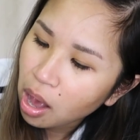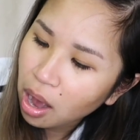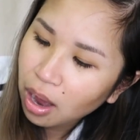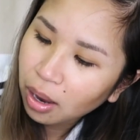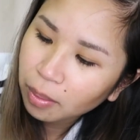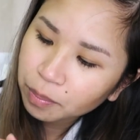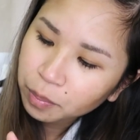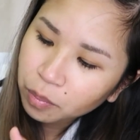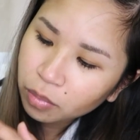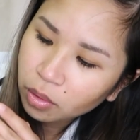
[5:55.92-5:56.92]

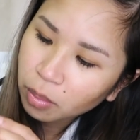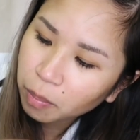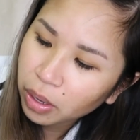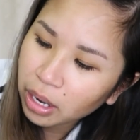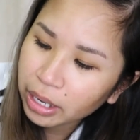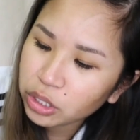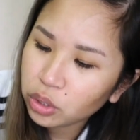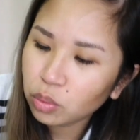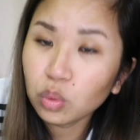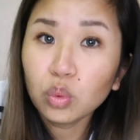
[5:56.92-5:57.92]
Um, but I
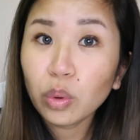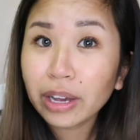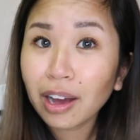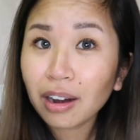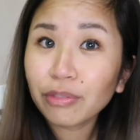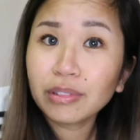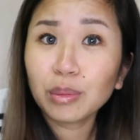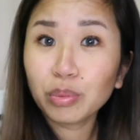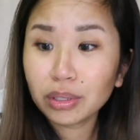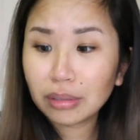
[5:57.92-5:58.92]
do, ooh, I got a
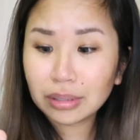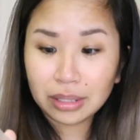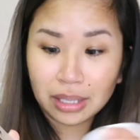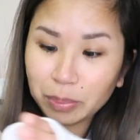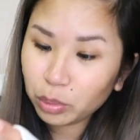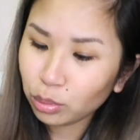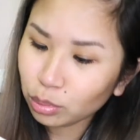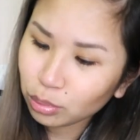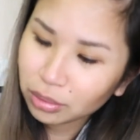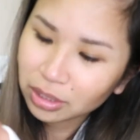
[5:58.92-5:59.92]
fingerprint on the
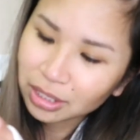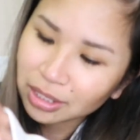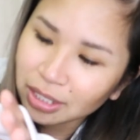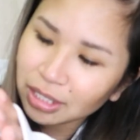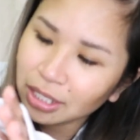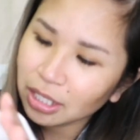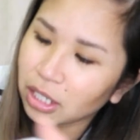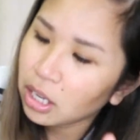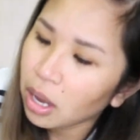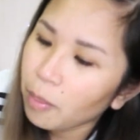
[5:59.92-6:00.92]
apple.
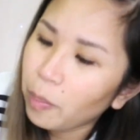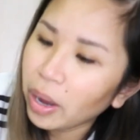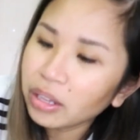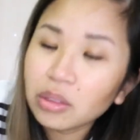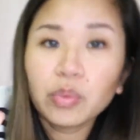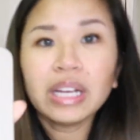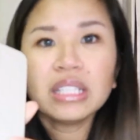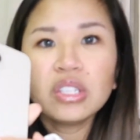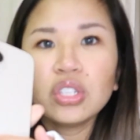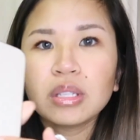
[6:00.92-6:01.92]
But the
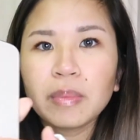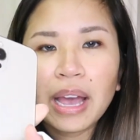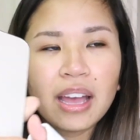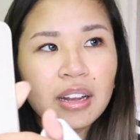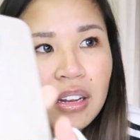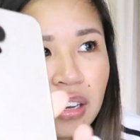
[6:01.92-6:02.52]
rest is just matte.